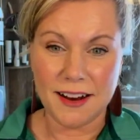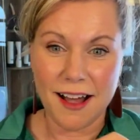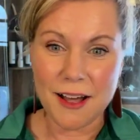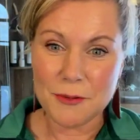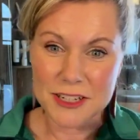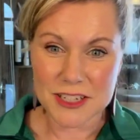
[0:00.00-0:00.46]
I
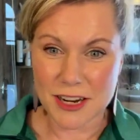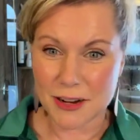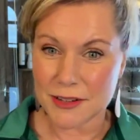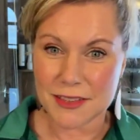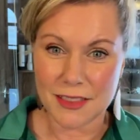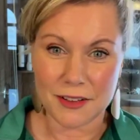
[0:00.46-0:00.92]
wish I
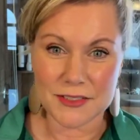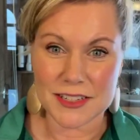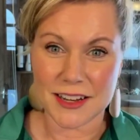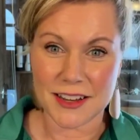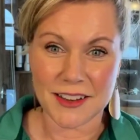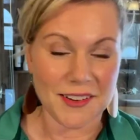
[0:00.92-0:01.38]
would love to
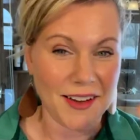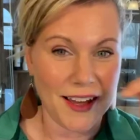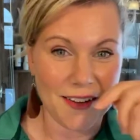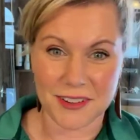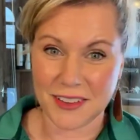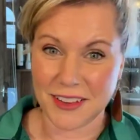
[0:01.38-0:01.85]
tell you I have
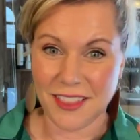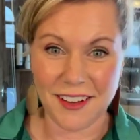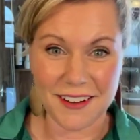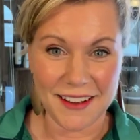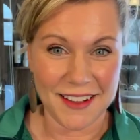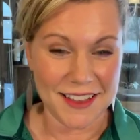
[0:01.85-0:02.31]
really long
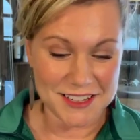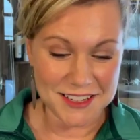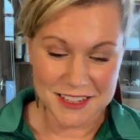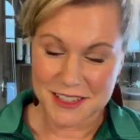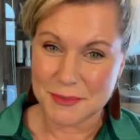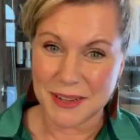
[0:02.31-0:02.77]

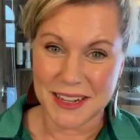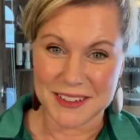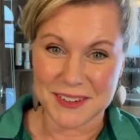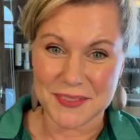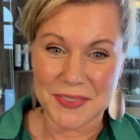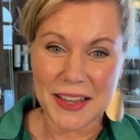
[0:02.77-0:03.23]
eyelashes, but I
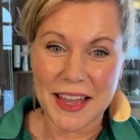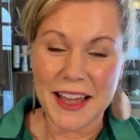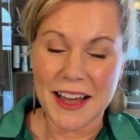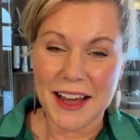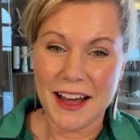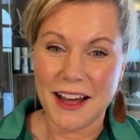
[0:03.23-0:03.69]
don't.
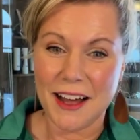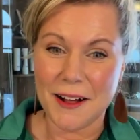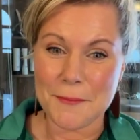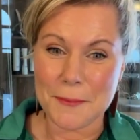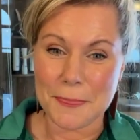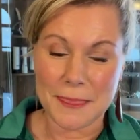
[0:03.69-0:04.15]

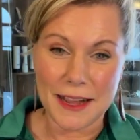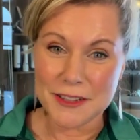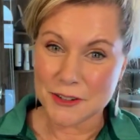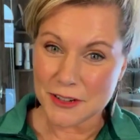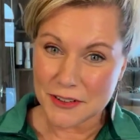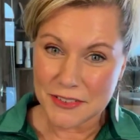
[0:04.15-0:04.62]
I don't
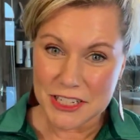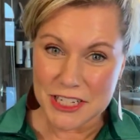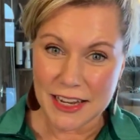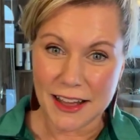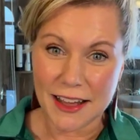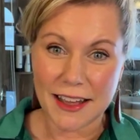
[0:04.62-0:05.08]
have itchy
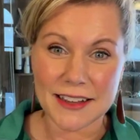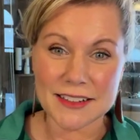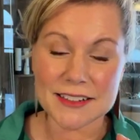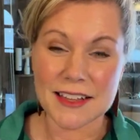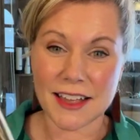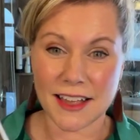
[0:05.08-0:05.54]
eyes.
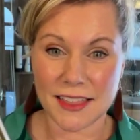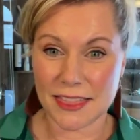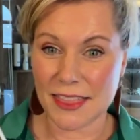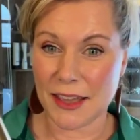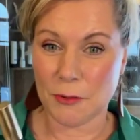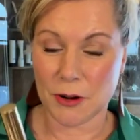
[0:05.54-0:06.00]

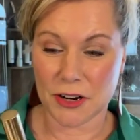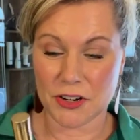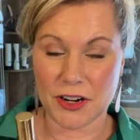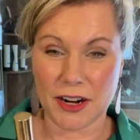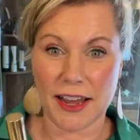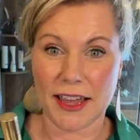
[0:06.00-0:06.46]
They work
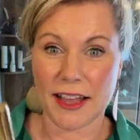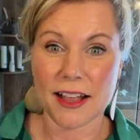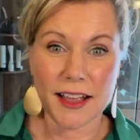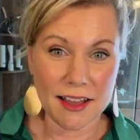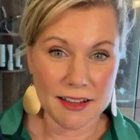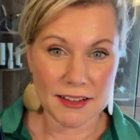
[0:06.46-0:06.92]
great,
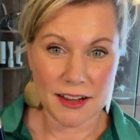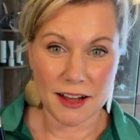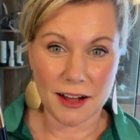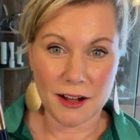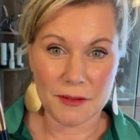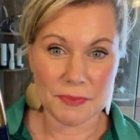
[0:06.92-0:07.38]

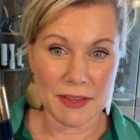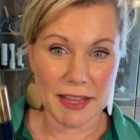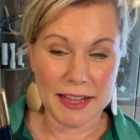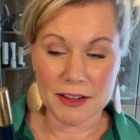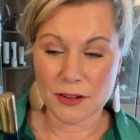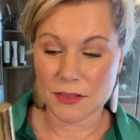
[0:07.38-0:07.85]
and
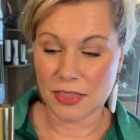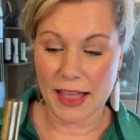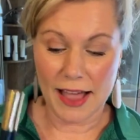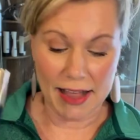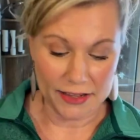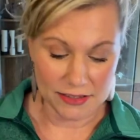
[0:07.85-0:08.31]
it
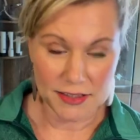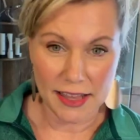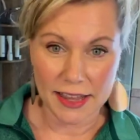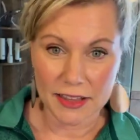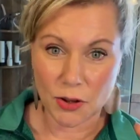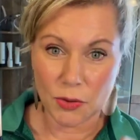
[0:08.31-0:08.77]
lasts.
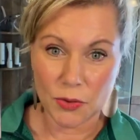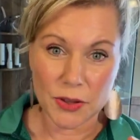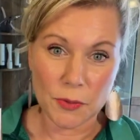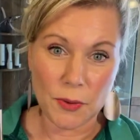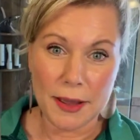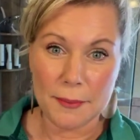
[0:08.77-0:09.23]
Like, the only
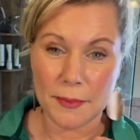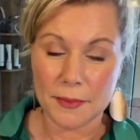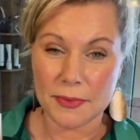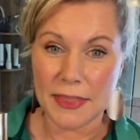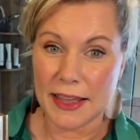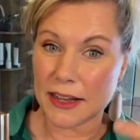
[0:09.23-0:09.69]
way
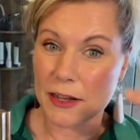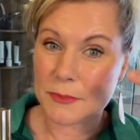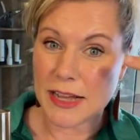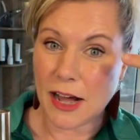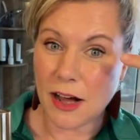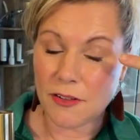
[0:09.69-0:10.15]
that comes
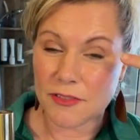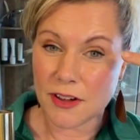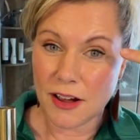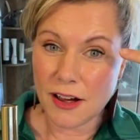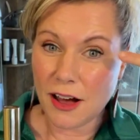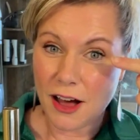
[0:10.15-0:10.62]
off
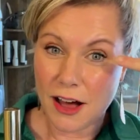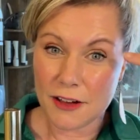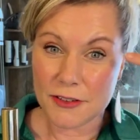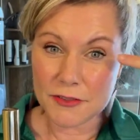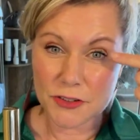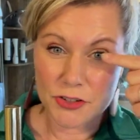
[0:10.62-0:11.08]

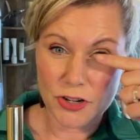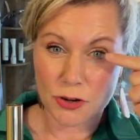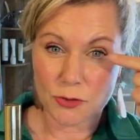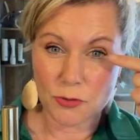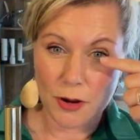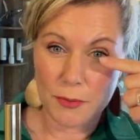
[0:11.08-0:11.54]
if you start
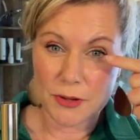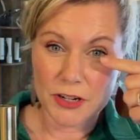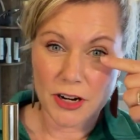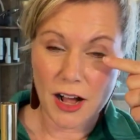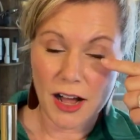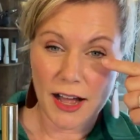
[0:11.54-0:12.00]
rubbing your
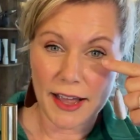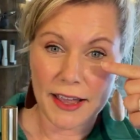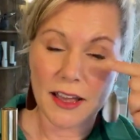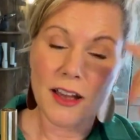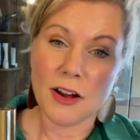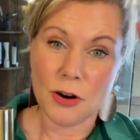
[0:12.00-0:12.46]
eye,
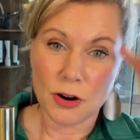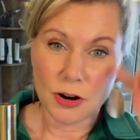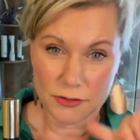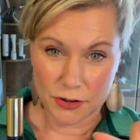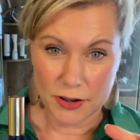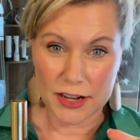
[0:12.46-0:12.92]
or if
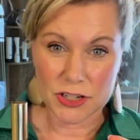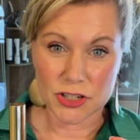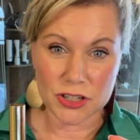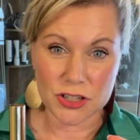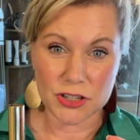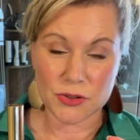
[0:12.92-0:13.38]
you
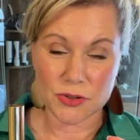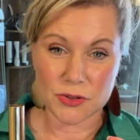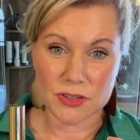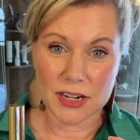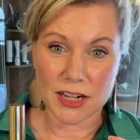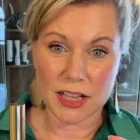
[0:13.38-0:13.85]
actually use
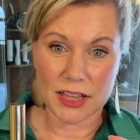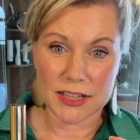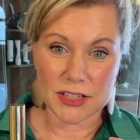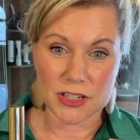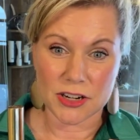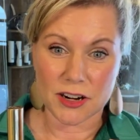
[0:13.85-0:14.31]
a
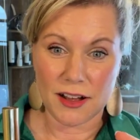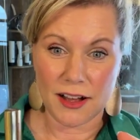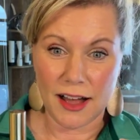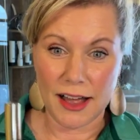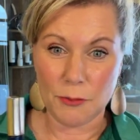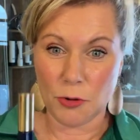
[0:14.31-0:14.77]
cleanser.
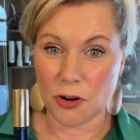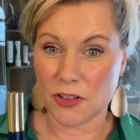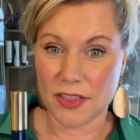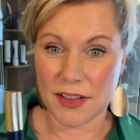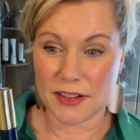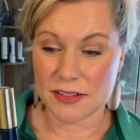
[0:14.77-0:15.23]
I wore
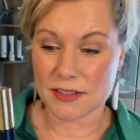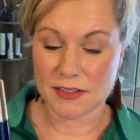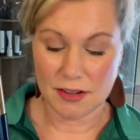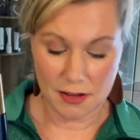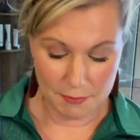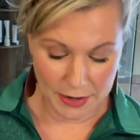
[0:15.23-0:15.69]
this
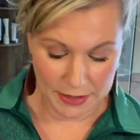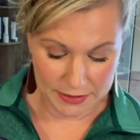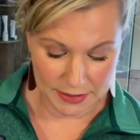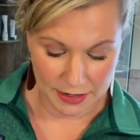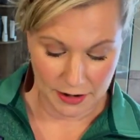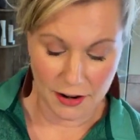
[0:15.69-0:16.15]

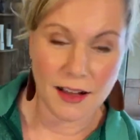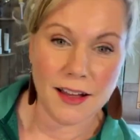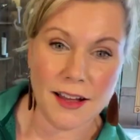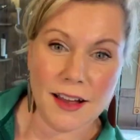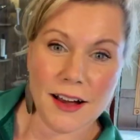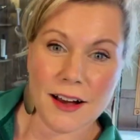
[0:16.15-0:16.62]
mascara
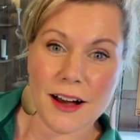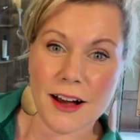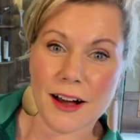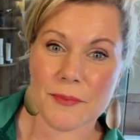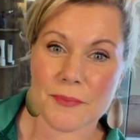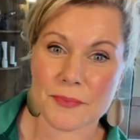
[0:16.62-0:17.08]

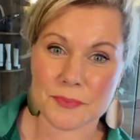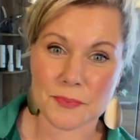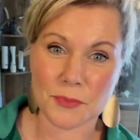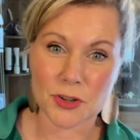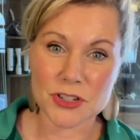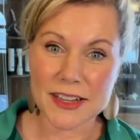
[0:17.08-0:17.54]

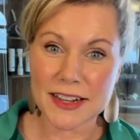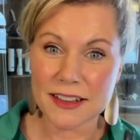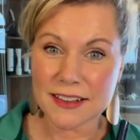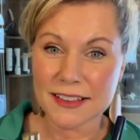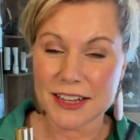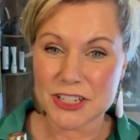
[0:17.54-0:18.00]
motorcycling
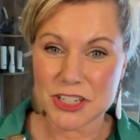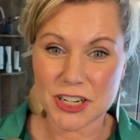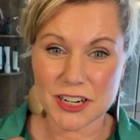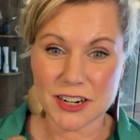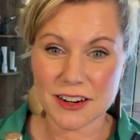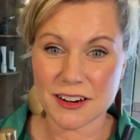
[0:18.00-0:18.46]
last
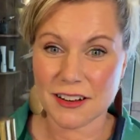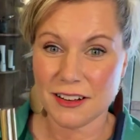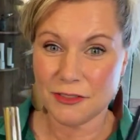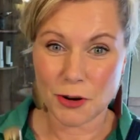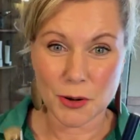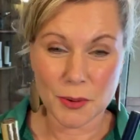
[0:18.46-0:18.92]
year,
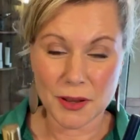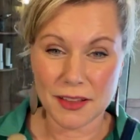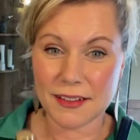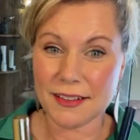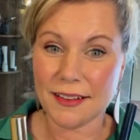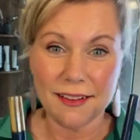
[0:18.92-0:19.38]

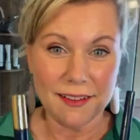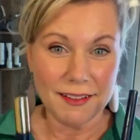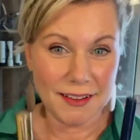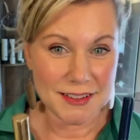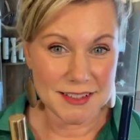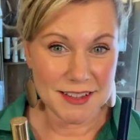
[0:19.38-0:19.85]
4-wheeling.
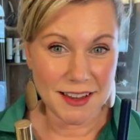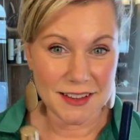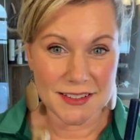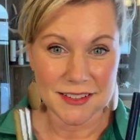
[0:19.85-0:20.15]
It stays.